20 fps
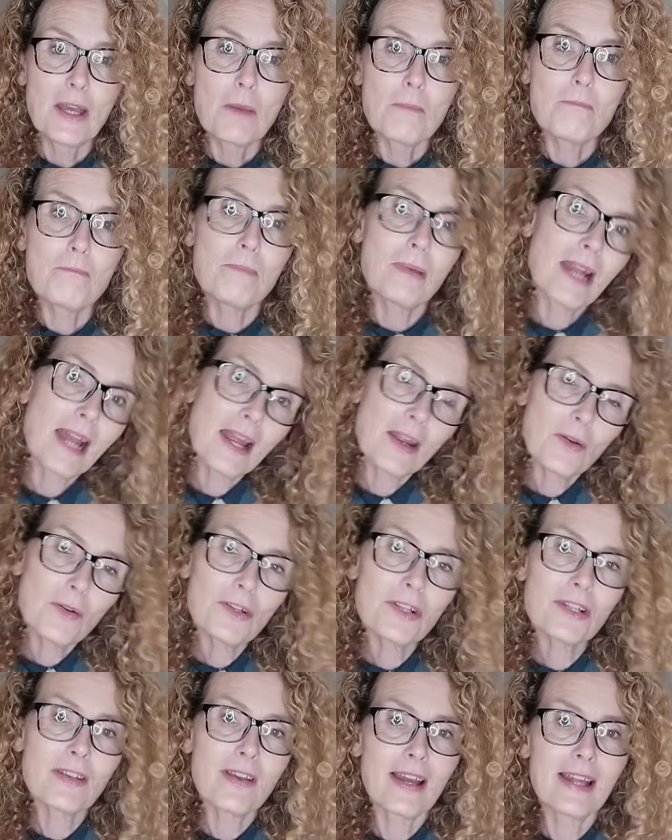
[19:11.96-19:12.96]
but I
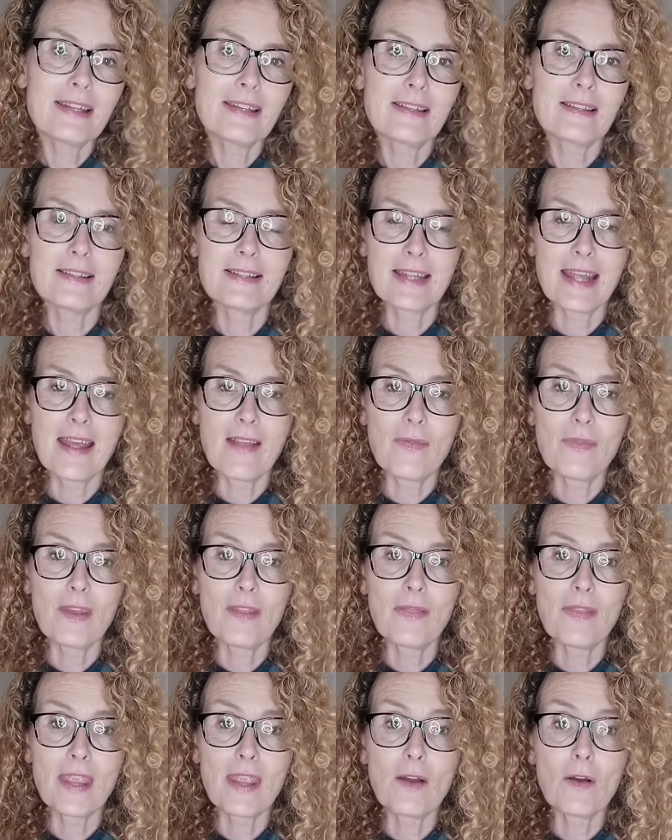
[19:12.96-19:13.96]
also understand
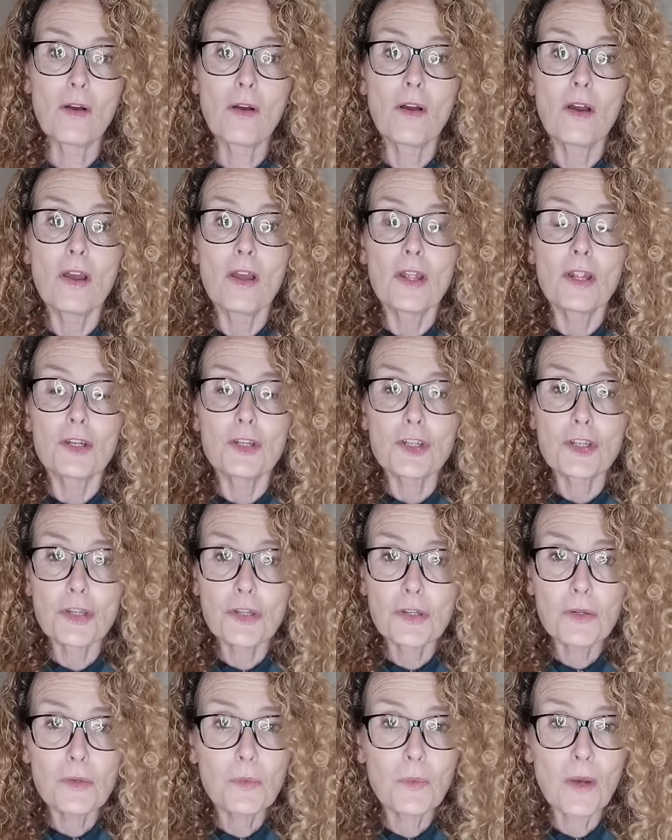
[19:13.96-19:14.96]
that there are
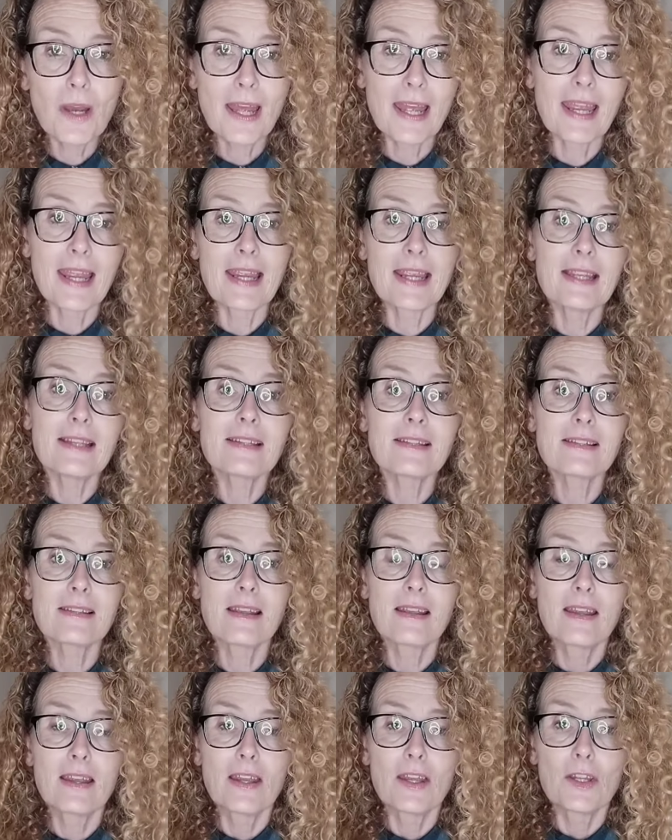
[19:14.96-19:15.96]
two ways
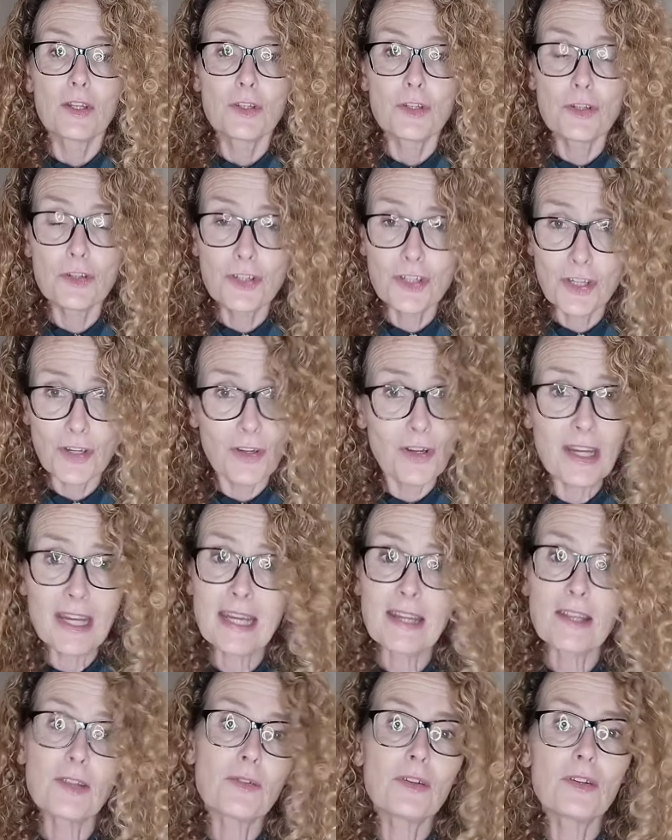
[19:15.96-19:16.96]
to journey
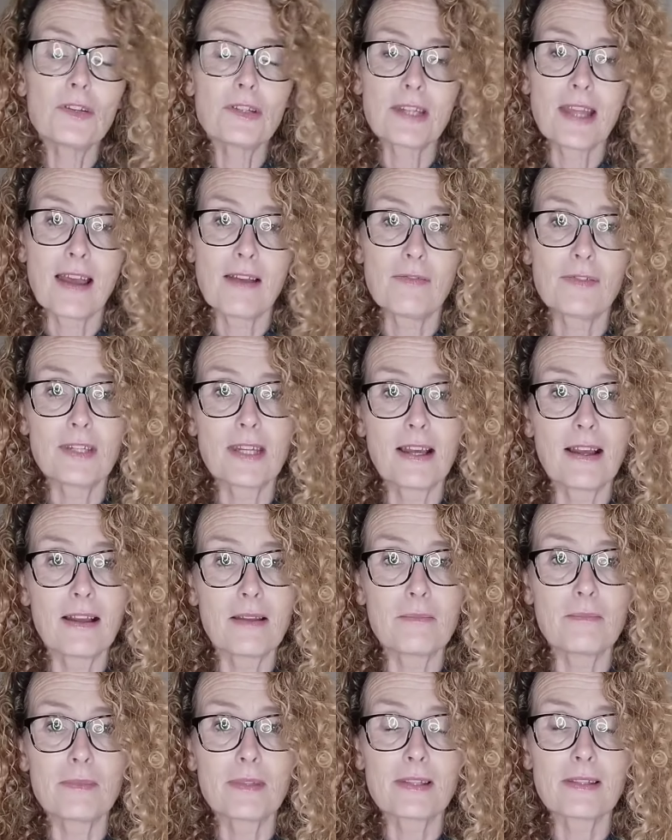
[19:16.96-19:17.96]
through tough
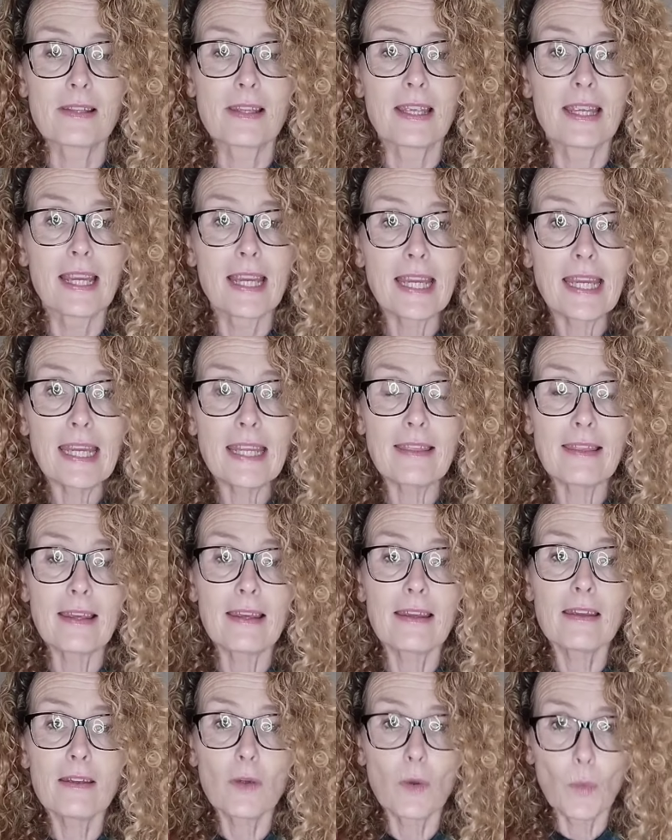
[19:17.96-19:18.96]
times,
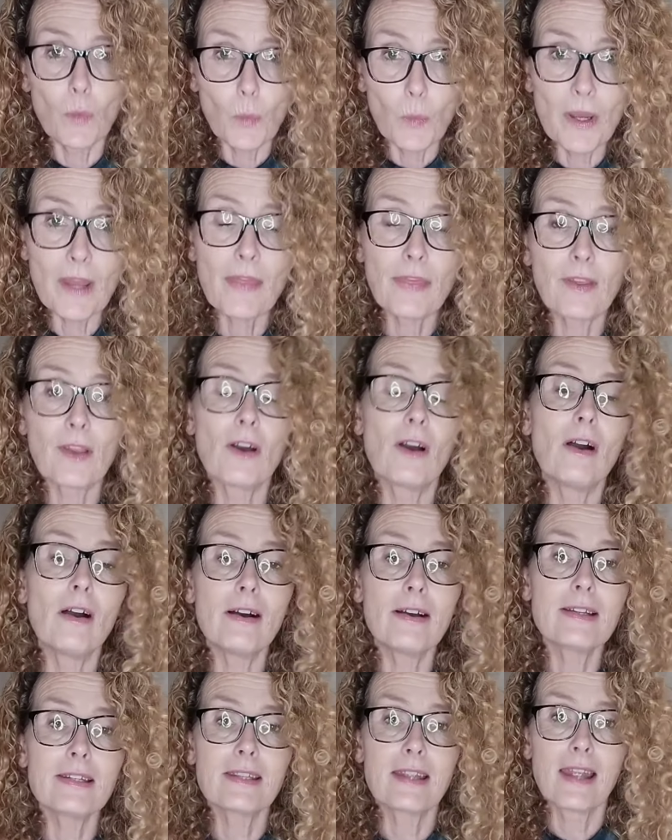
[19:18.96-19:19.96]
either with
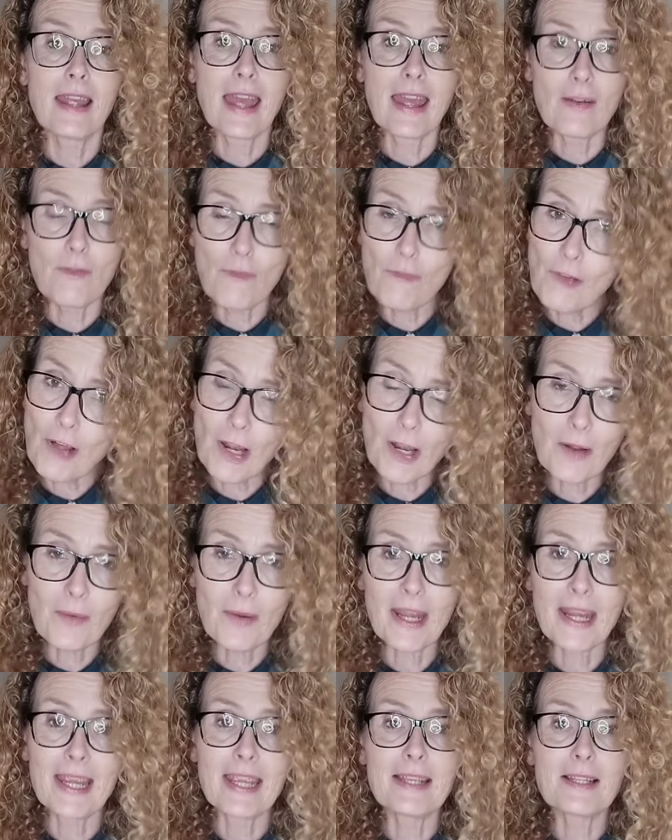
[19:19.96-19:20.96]
God and
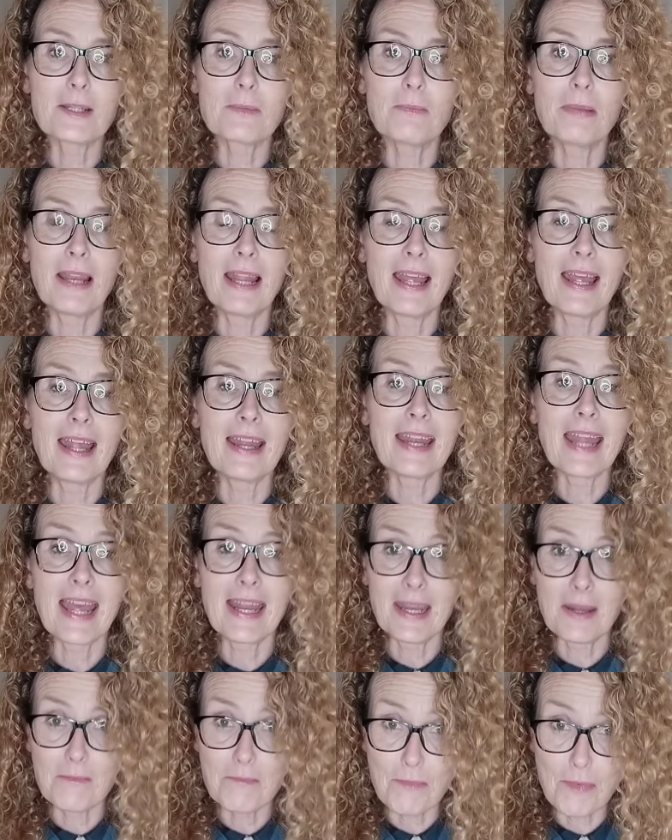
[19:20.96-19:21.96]
following his plan and
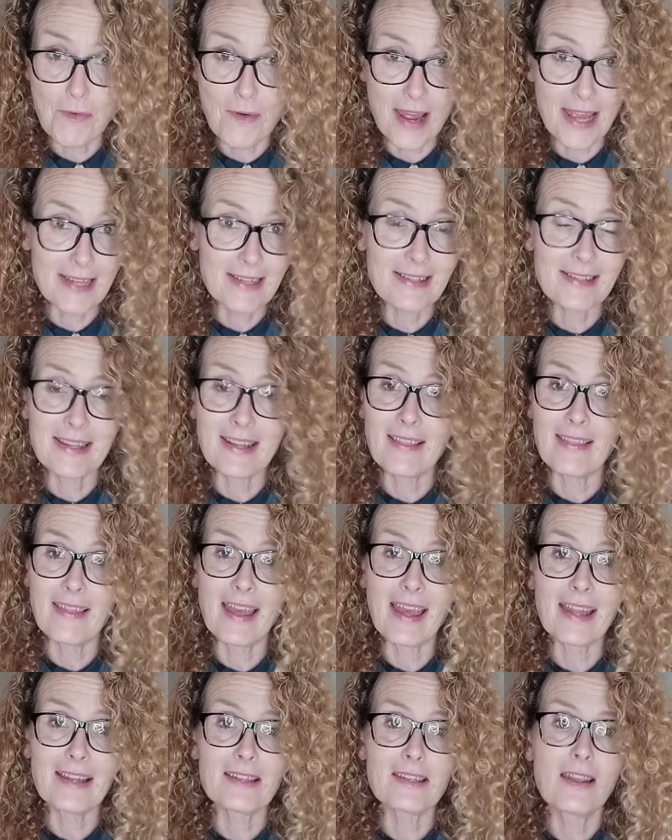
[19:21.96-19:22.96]
embracing
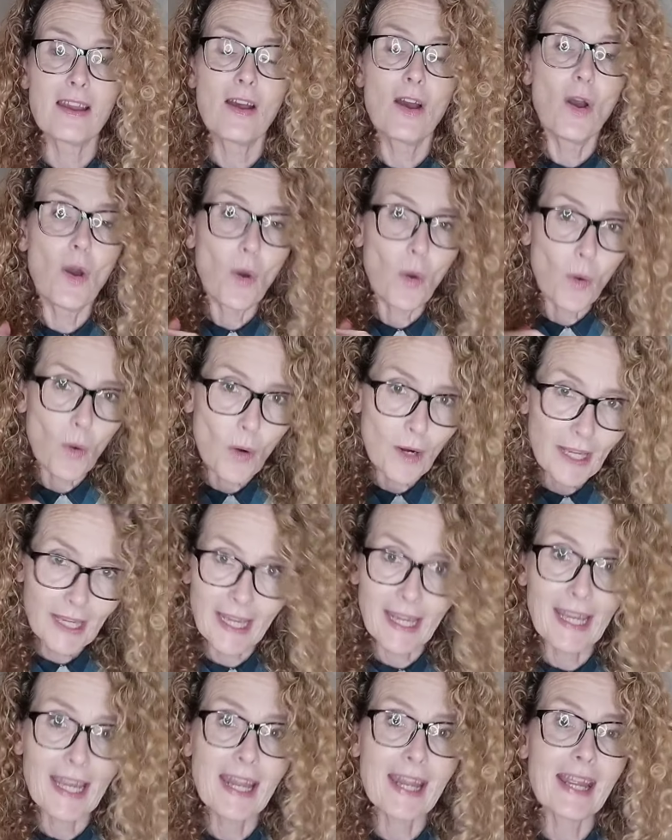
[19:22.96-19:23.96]
that, or
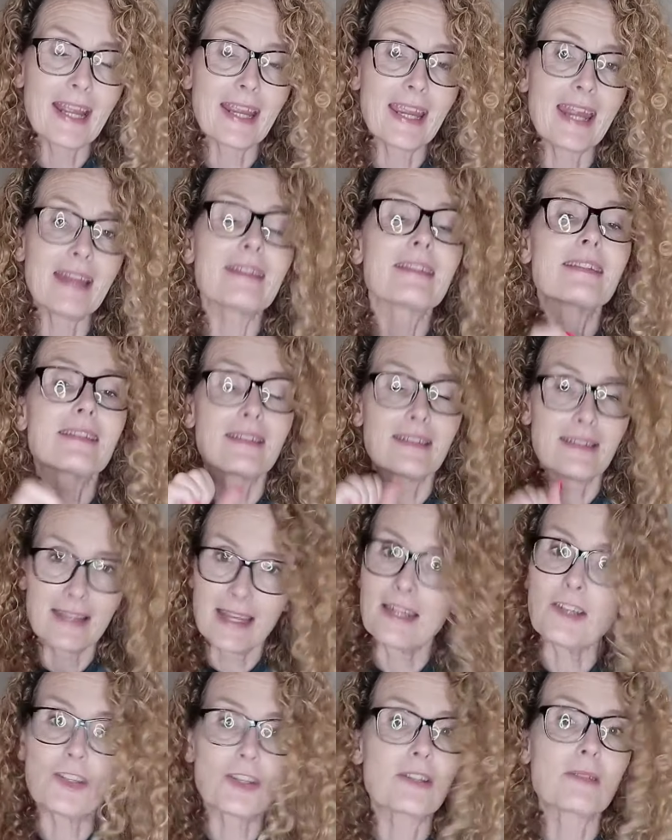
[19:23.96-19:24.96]
kicking against it
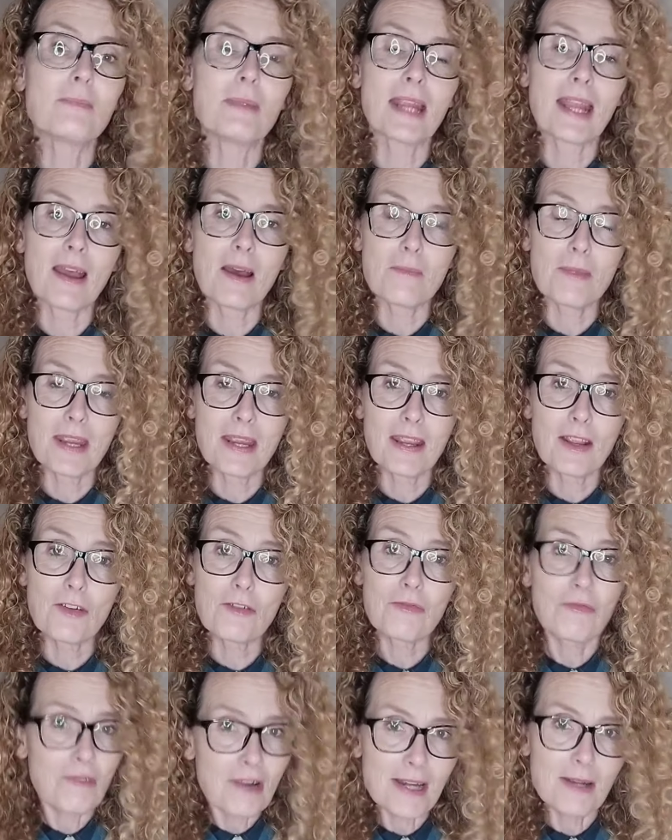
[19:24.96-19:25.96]
and just becoming
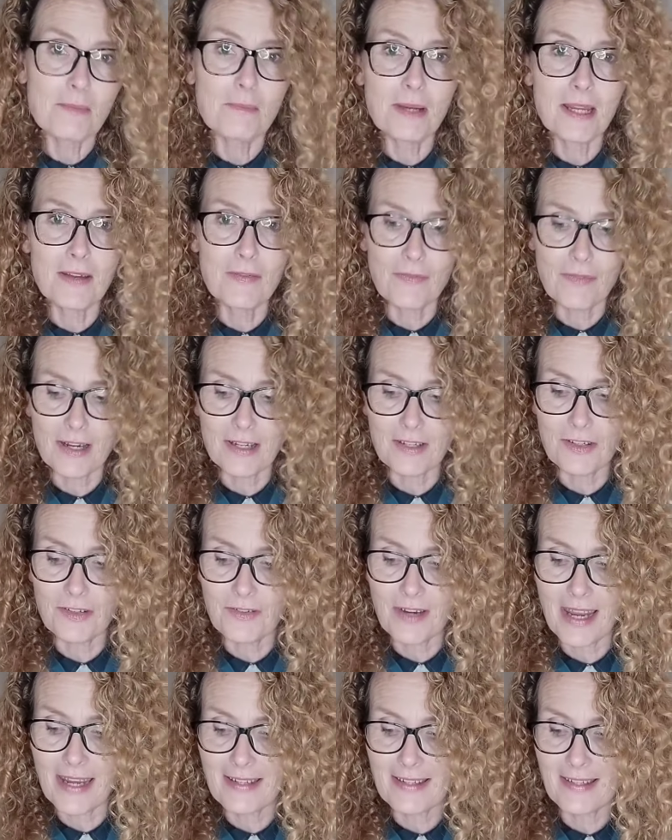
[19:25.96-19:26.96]
incredibly
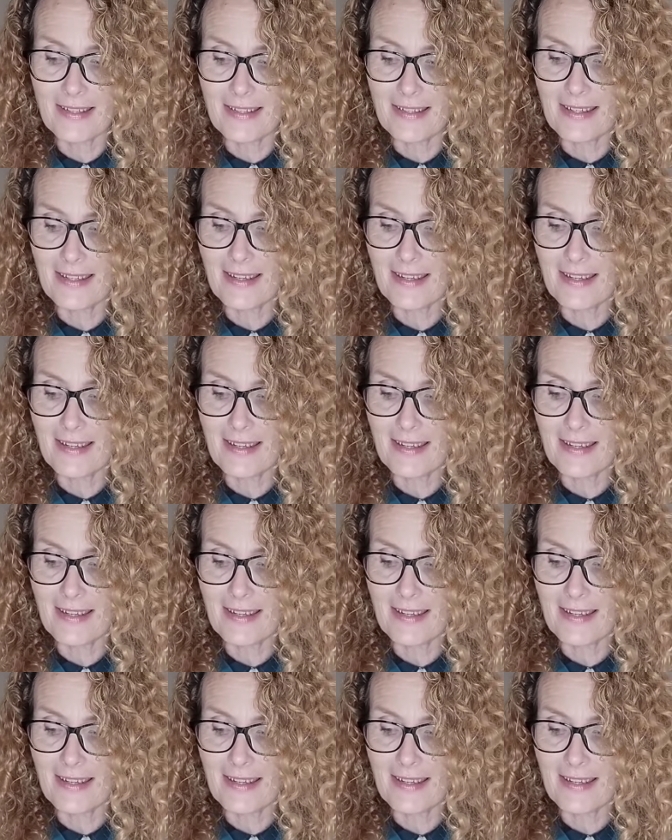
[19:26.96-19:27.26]
frustrated.